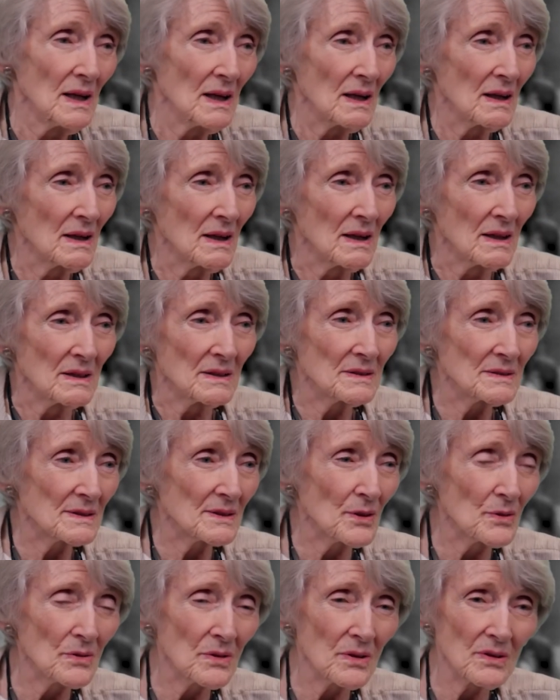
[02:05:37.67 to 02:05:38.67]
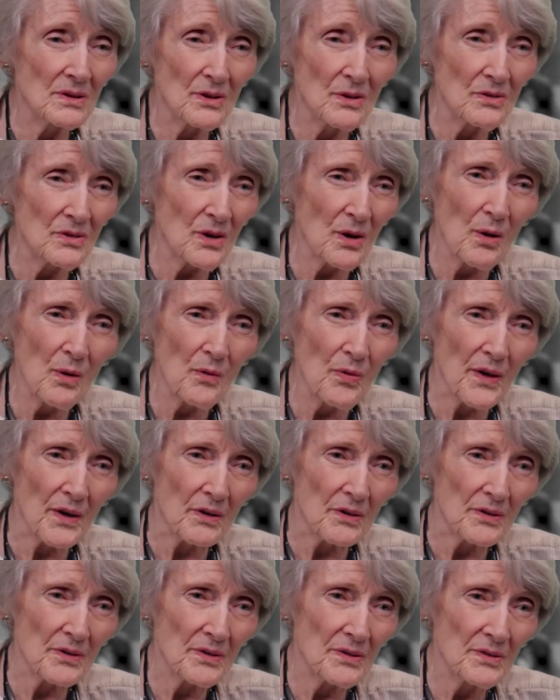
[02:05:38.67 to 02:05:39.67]
Uh, don't don't go
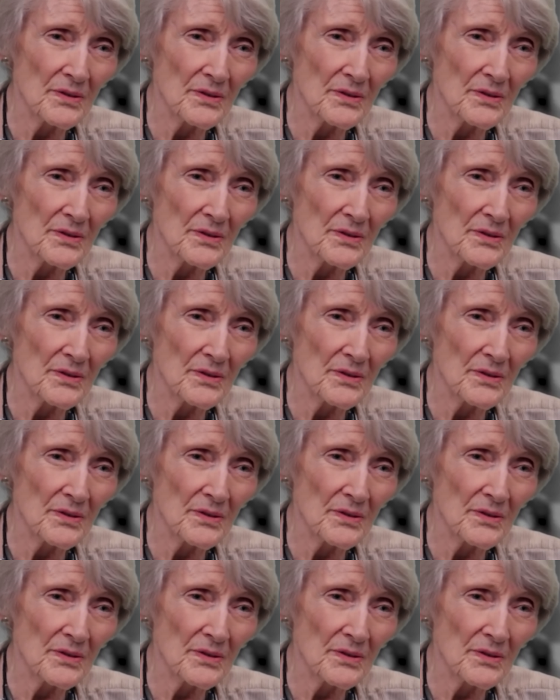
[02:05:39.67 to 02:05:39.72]
there.